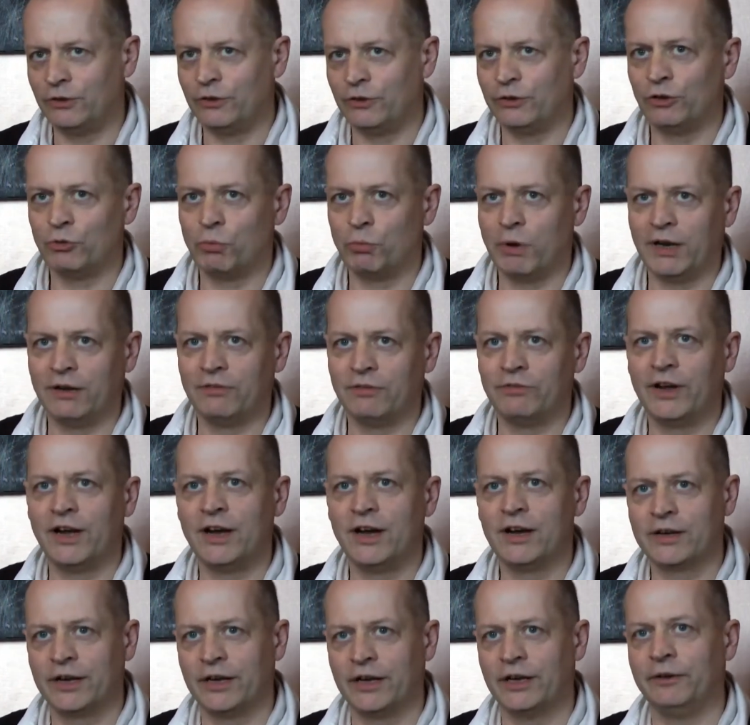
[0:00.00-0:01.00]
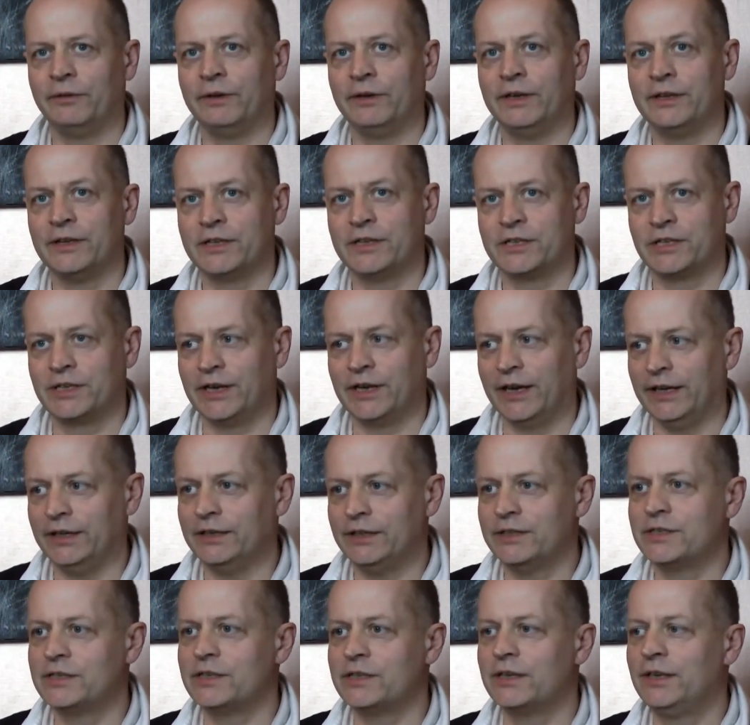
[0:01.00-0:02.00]
Oil Well Varco in the
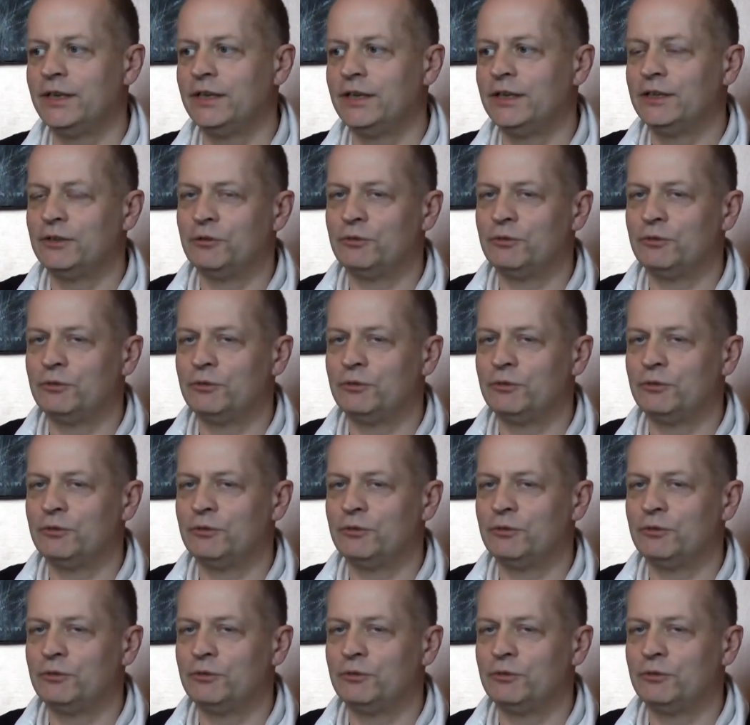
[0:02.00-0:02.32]
States,